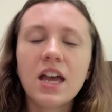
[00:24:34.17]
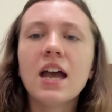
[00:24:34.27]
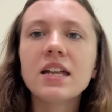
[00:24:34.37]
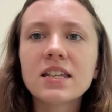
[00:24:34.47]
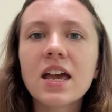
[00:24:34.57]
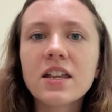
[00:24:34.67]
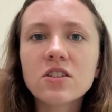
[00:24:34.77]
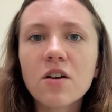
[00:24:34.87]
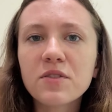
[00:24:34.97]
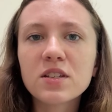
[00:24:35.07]
And to end
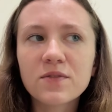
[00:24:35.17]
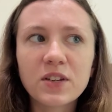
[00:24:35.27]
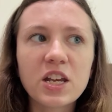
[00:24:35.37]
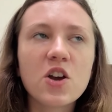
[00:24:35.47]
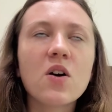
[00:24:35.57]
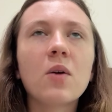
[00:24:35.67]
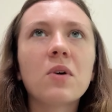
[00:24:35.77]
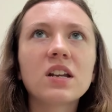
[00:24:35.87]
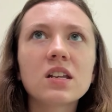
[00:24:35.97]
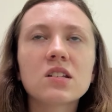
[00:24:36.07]
off this video, I
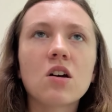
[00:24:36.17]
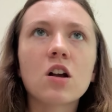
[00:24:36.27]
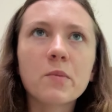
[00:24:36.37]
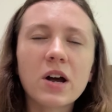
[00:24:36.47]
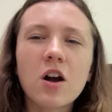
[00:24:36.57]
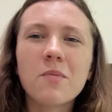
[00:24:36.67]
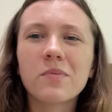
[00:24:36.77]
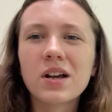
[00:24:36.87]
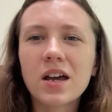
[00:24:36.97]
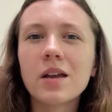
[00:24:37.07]
wanted to talk about
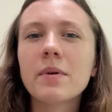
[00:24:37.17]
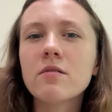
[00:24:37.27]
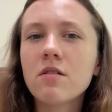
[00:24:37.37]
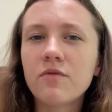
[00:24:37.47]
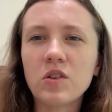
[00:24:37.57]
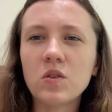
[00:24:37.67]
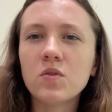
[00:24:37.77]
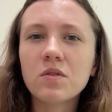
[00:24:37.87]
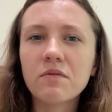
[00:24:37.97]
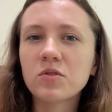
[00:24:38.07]
kind of my review
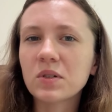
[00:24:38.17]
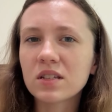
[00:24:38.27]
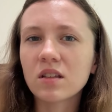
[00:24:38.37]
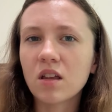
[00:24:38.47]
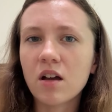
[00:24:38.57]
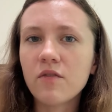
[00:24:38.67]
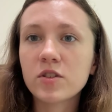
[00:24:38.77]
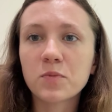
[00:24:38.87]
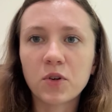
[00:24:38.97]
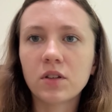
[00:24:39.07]
of Twisted Love,
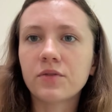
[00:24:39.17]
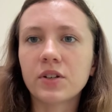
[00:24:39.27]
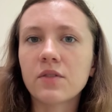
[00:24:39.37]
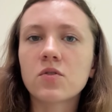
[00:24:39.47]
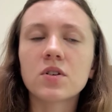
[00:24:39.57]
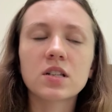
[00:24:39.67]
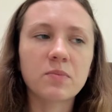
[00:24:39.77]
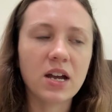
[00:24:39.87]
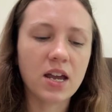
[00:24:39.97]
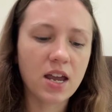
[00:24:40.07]
spoiler free of course,
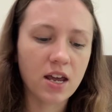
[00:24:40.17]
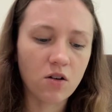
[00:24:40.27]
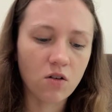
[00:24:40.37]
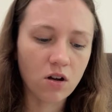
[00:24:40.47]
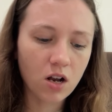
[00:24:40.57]
by Anna Hong.